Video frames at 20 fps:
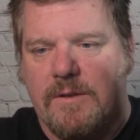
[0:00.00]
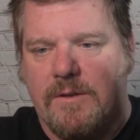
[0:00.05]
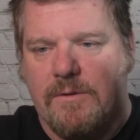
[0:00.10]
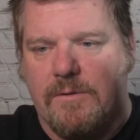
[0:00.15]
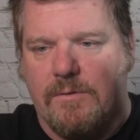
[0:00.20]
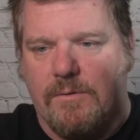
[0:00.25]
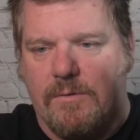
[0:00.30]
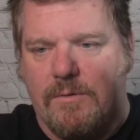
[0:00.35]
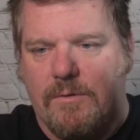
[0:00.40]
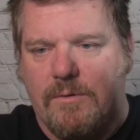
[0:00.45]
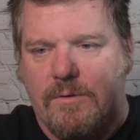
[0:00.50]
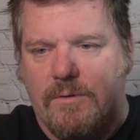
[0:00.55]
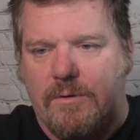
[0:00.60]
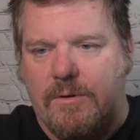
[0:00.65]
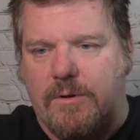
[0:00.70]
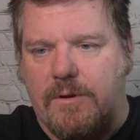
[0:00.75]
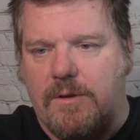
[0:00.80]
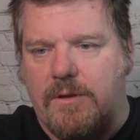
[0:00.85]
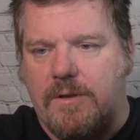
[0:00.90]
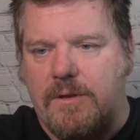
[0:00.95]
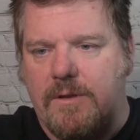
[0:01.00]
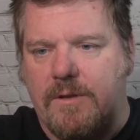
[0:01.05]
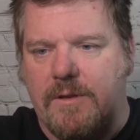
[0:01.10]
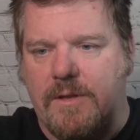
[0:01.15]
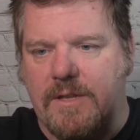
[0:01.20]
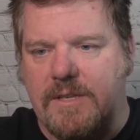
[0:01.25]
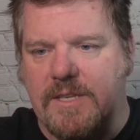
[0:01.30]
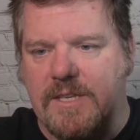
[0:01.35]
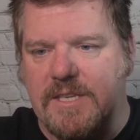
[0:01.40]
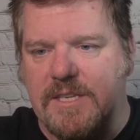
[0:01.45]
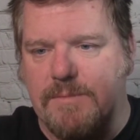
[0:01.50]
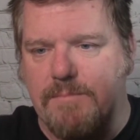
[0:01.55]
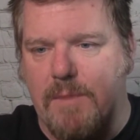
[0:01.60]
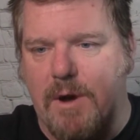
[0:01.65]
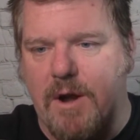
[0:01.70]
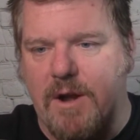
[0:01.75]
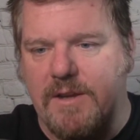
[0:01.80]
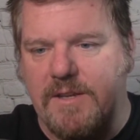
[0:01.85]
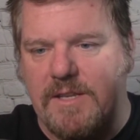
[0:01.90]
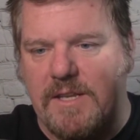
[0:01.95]
Ooh, it's a
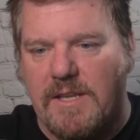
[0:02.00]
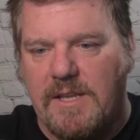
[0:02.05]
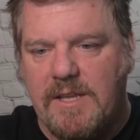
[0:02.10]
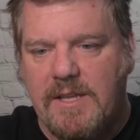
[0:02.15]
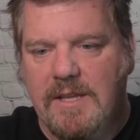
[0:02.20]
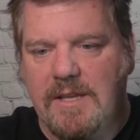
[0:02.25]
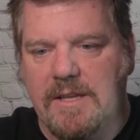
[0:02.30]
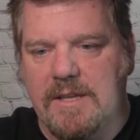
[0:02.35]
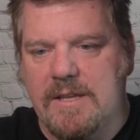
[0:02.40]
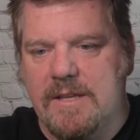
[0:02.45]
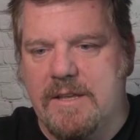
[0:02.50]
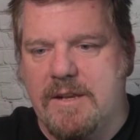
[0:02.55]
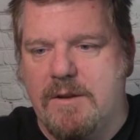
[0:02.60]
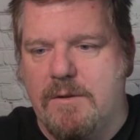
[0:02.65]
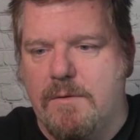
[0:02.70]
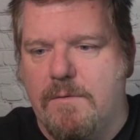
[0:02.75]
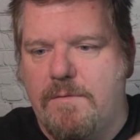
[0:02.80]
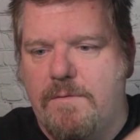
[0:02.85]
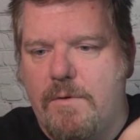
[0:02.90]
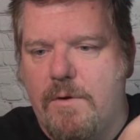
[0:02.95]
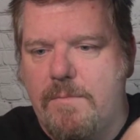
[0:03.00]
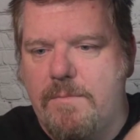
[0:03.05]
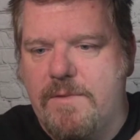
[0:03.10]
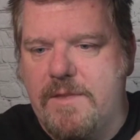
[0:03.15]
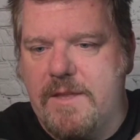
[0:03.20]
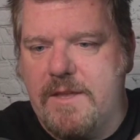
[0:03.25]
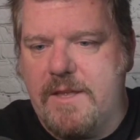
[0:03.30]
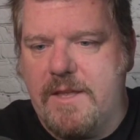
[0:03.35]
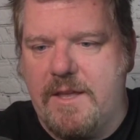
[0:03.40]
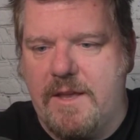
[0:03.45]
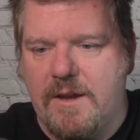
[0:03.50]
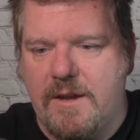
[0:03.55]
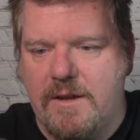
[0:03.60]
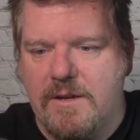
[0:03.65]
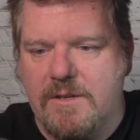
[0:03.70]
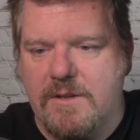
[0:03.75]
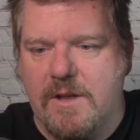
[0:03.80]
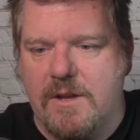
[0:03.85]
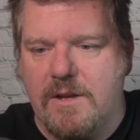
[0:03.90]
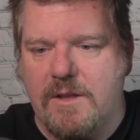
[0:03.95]
Smarty, little foam thing here.
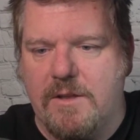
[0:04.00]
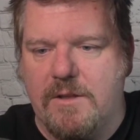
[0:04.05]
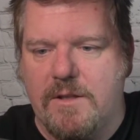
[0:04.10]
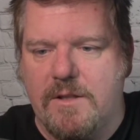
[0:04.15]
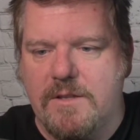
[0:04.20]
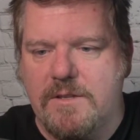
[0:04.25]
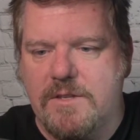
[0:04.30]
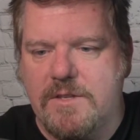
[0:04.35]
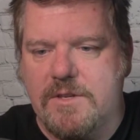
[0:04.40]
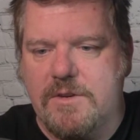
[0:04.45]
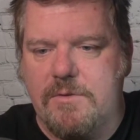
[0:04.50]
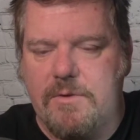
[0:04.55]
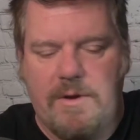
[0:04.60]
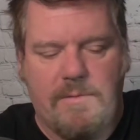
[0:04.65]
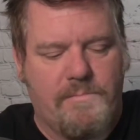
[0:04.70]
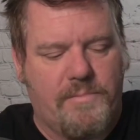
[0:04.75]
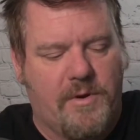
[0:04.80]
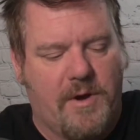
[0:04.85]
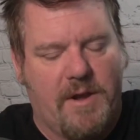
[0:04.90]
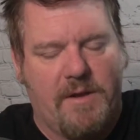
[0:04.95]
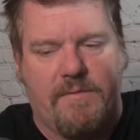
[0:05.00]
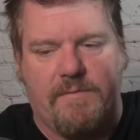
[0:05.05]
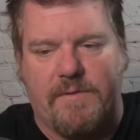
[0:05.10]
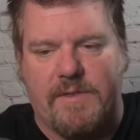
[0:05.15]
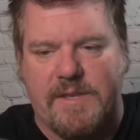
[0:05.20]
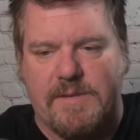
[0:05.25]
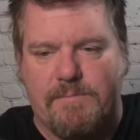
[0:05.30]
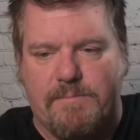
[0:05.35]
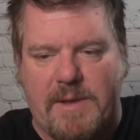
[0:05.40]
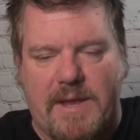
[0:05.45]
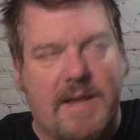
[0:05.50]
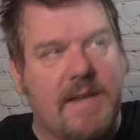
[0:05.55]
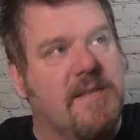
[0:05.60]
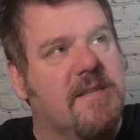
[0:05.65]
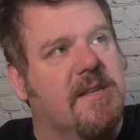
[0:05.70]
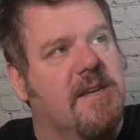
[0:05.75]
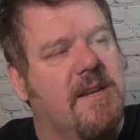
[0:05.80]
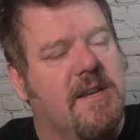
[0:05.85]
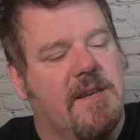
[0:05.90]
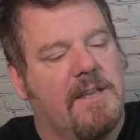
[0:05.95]
It's got a little screw-in point for this
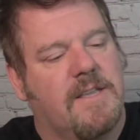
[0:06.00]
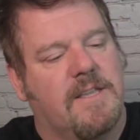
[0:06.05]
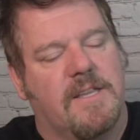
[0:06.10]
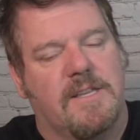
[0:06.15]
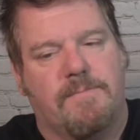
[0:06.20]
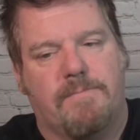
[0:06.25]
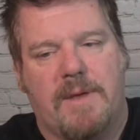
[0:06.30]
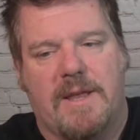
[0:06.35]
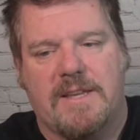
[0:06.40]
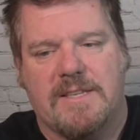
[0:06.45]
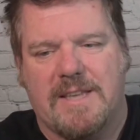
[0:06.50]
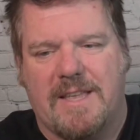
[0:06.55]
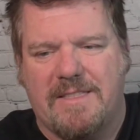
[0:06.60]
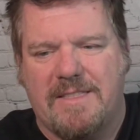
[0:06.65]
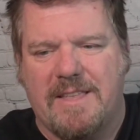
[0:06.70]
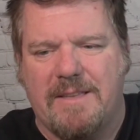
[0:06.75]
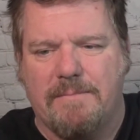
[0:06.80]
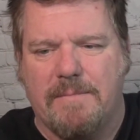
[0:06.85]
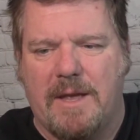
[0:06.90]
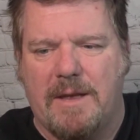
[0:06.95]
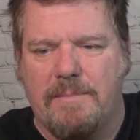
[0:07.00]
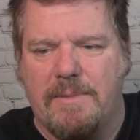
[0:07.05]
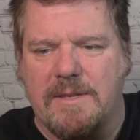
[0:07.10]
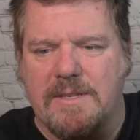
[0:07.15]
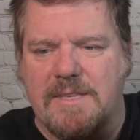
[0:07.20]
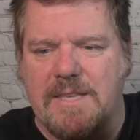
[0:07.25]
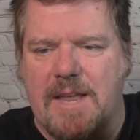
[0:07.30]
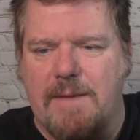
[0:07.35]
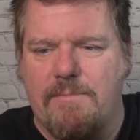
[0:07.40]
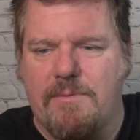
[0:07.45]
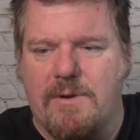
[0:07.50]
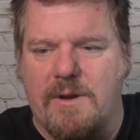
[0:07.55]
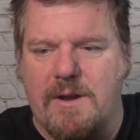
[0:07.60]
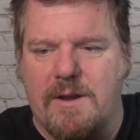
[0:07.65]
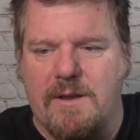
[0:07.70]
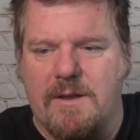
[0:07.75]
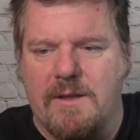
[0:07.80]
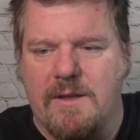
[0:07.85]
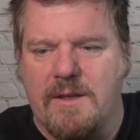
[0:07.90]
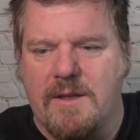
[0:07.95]
base. This base, I think, might have been
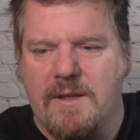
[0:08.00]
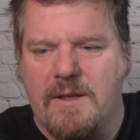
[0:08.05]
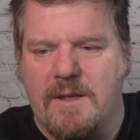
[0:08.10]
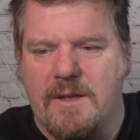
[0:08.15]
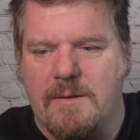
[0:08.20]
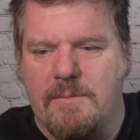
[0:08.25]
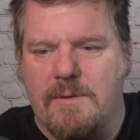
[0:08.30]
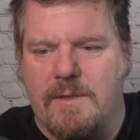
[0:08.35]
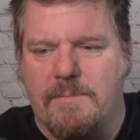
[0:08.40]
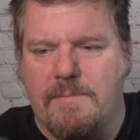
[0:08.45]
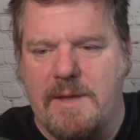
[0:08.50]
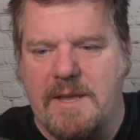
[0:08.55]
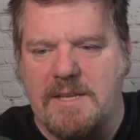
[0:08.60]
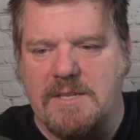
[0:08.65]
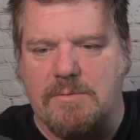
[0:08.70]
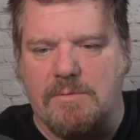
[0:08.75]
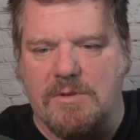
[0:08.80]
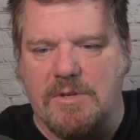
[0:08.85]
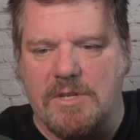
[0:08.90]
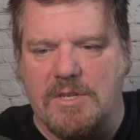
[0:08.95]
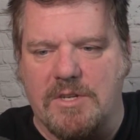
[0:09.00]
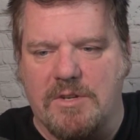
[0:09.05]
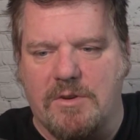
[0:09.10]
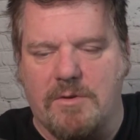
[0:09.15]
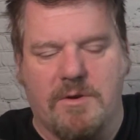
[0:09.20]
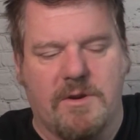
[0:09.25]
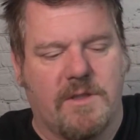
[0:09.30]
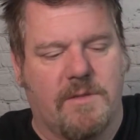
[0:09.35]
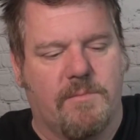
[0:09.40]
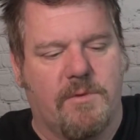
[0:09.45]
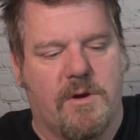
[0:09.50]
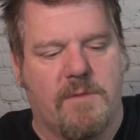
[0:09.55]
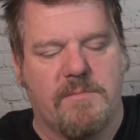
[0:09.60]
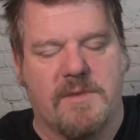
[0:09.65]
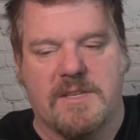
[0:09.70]
separate, but the base will just screw in the bottom.